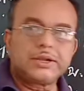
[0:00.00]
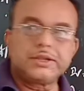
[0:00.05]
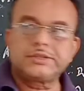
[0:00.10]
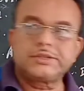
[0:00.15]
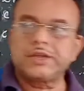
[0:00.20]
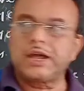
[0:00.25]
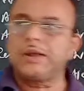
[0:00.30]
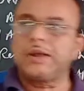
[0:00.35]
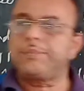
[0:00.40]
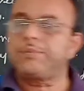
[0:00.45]

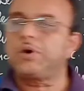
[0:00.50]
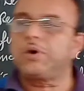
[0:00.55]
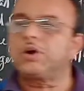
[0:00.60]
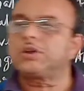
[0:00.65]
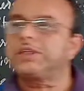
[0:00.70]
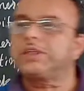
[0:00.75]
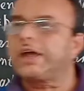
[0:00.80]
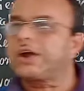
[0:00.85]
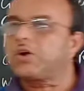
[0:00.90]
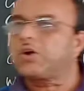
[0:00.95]
reserve or
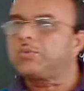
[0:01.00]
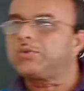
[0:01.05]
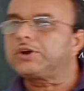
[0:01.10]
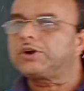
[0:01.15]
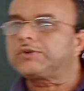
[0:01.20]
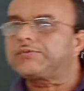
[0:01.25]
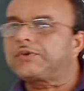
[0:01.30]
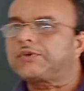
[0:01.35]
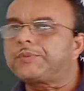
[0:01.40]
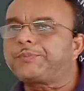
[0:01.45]
the
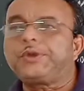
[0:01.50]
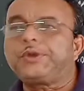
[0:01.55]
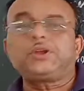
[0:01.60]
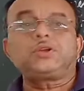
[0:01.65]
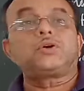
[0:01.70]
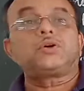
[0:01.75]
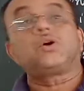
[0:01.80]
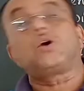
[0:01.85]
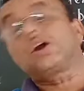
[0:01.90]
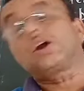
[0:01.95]
accumulated profit
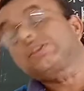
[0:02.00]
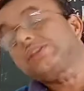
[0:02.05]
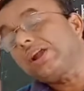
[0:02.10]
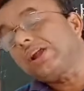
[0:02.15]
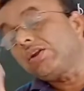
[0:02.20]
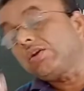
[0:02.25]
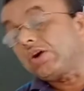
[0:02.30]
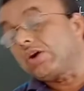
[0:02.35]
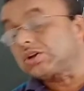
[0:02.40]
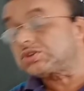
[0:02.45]
or the
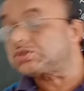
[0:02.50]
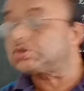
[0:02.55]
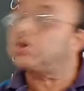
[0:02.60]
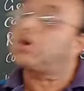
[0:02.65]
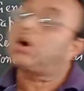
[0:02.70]
loss